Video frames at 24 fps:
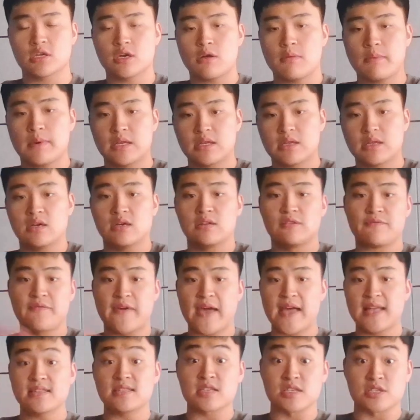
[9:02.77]
to talk about the
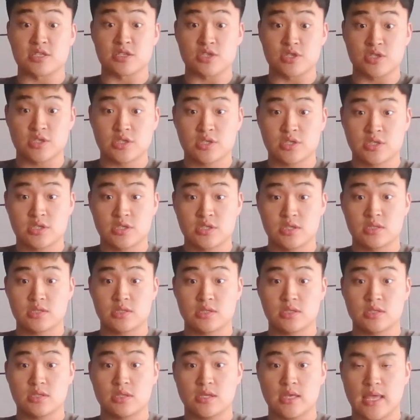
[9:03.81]
advantage
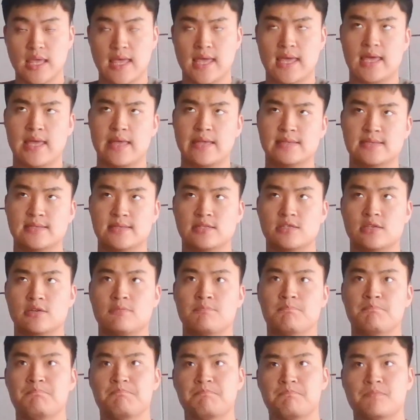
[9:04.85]
and
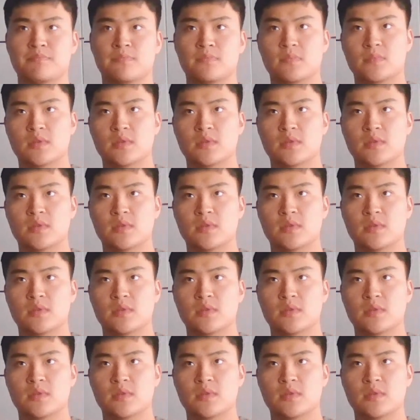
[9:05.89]
some